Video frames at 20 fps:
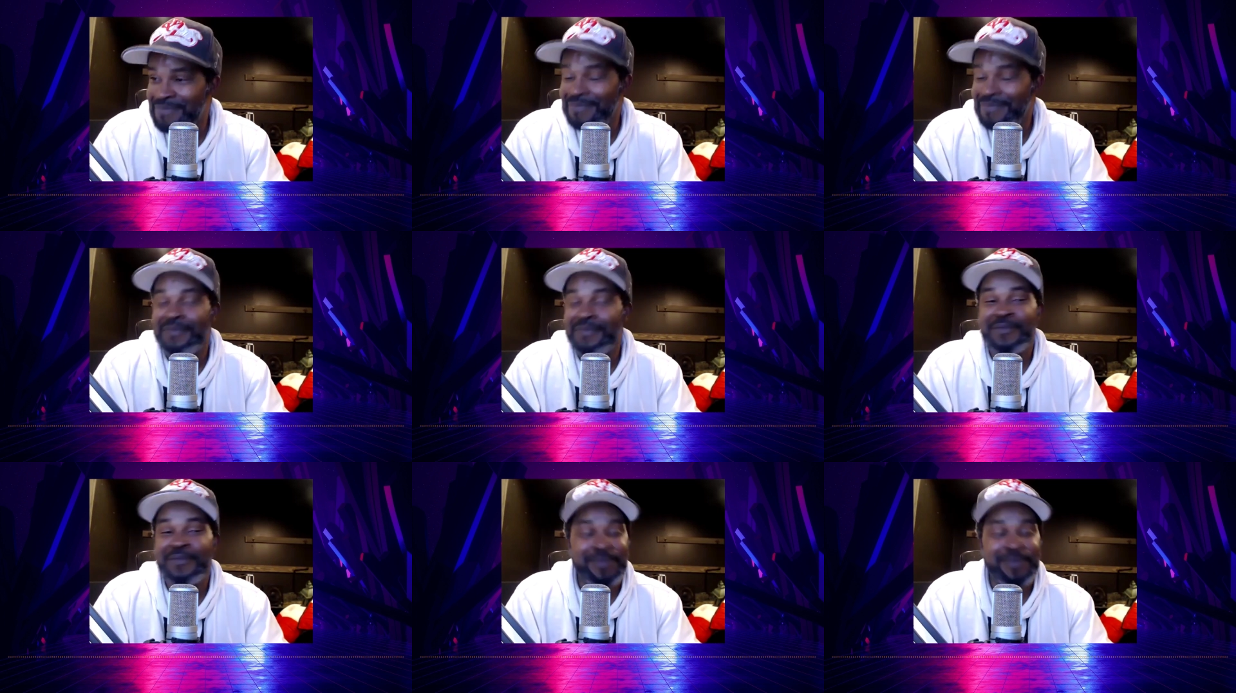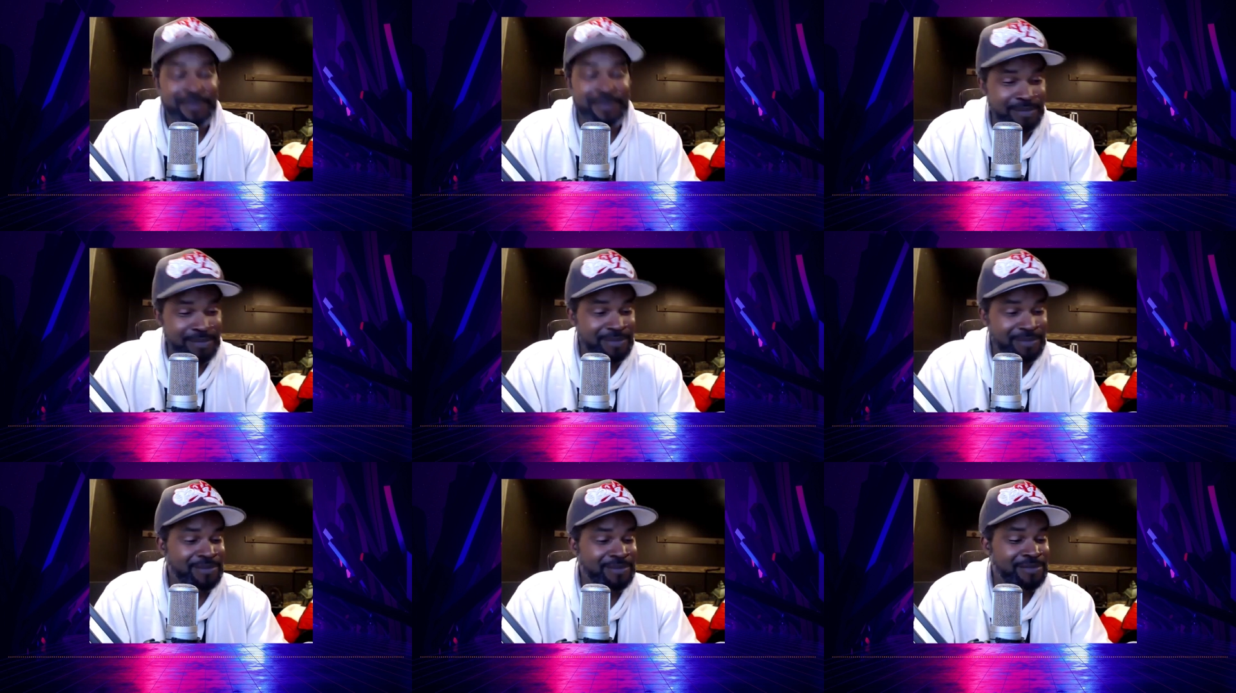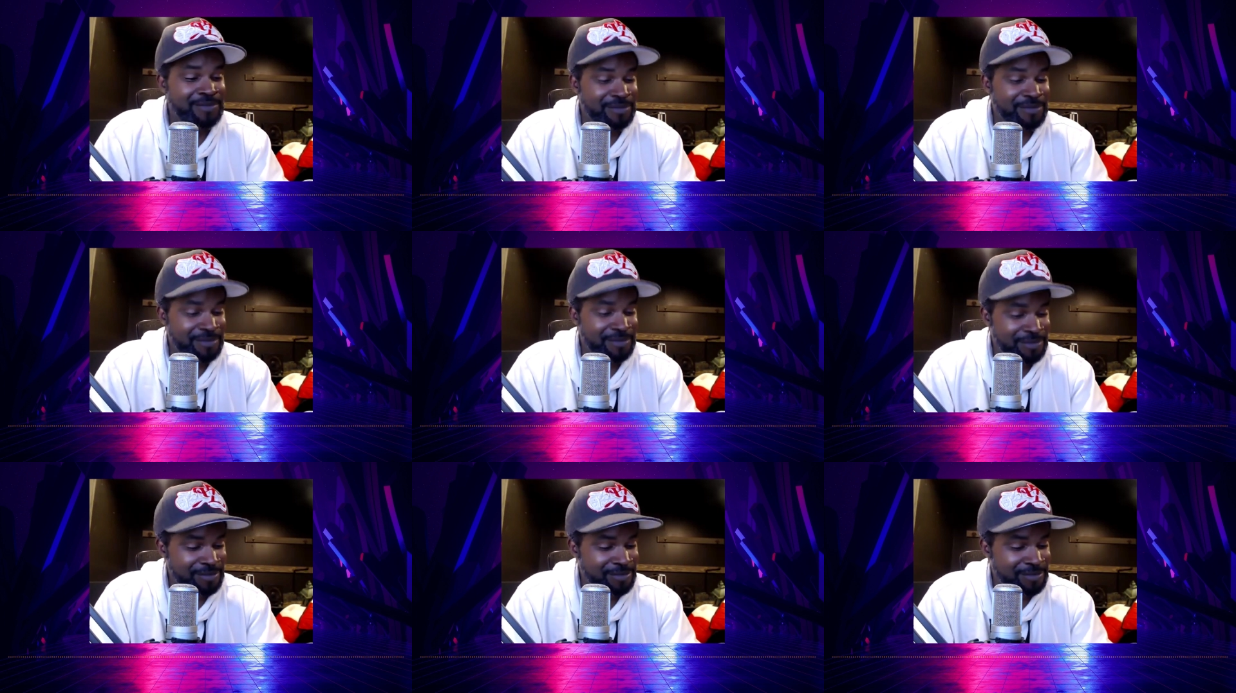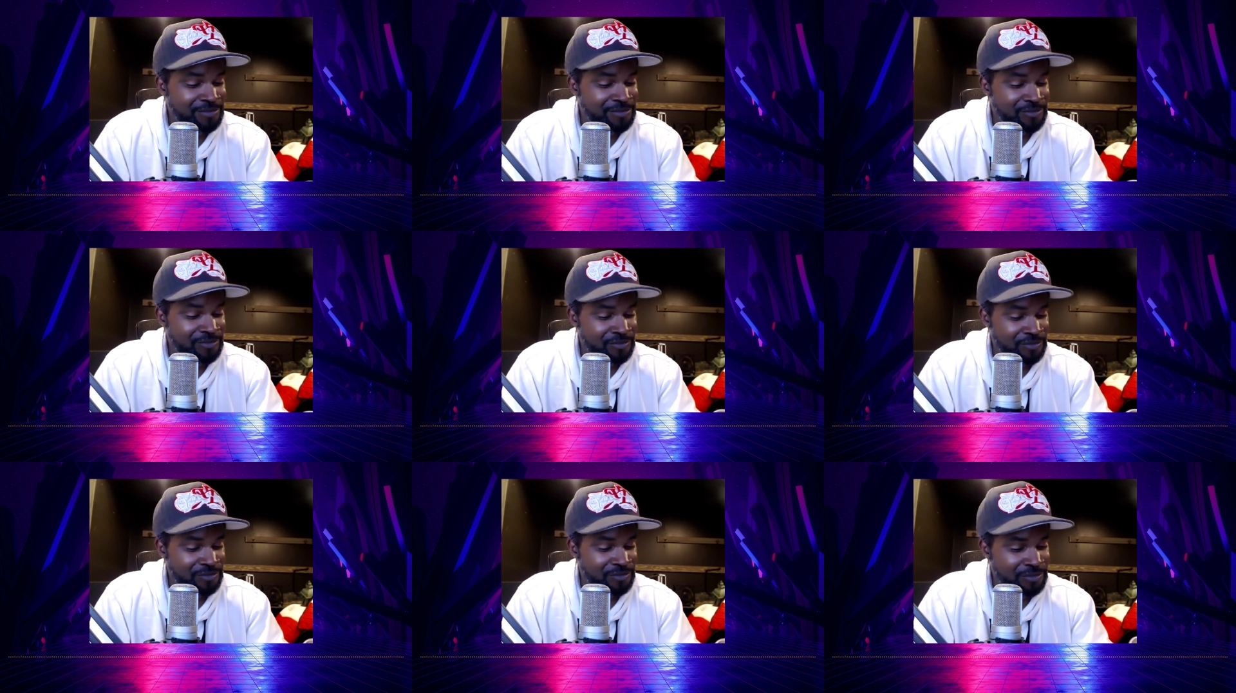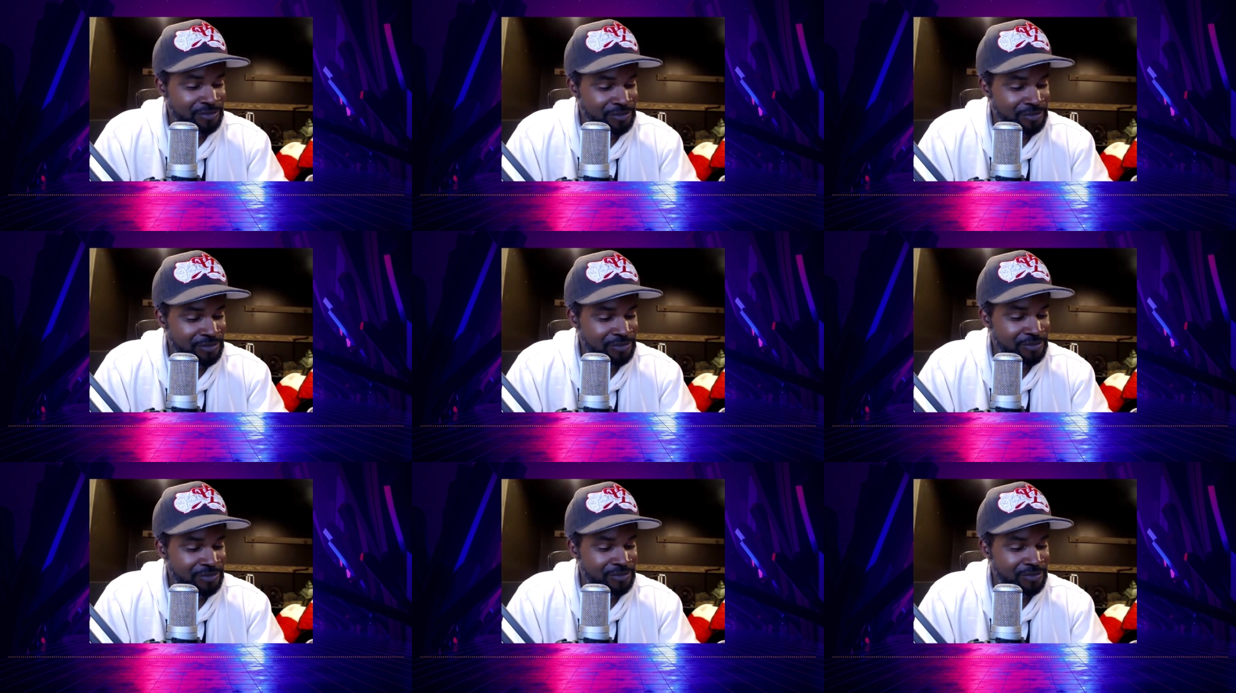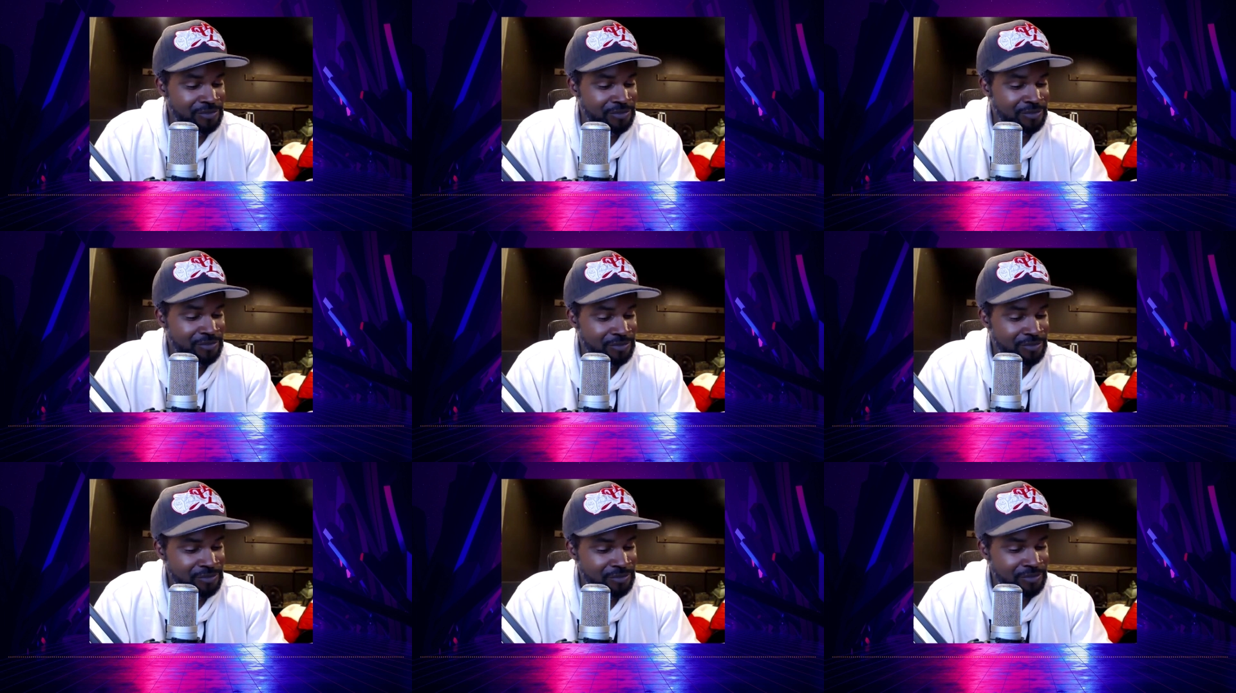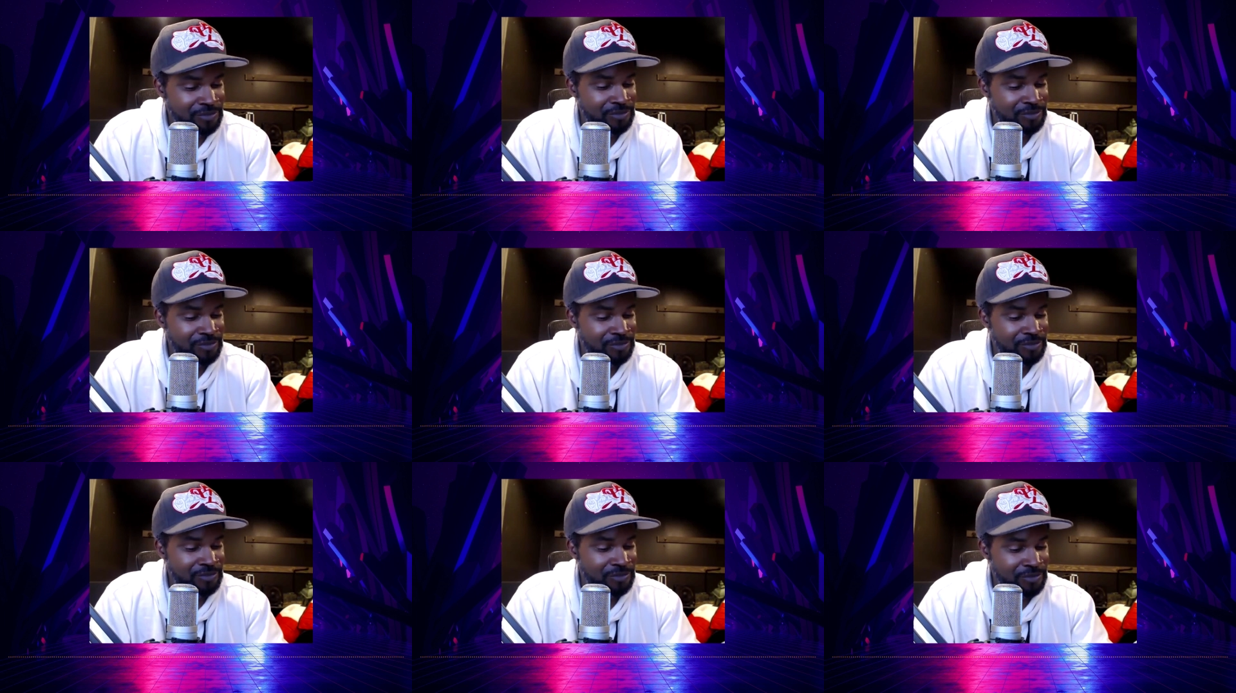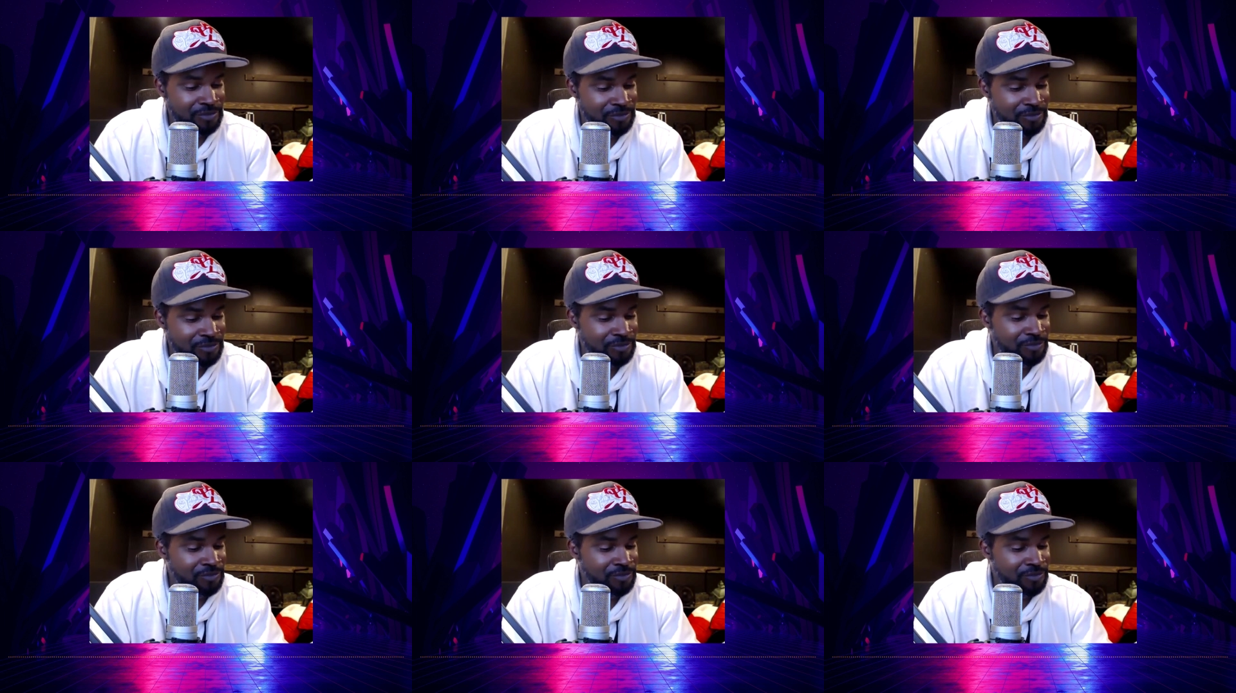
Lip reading: Nothing is said.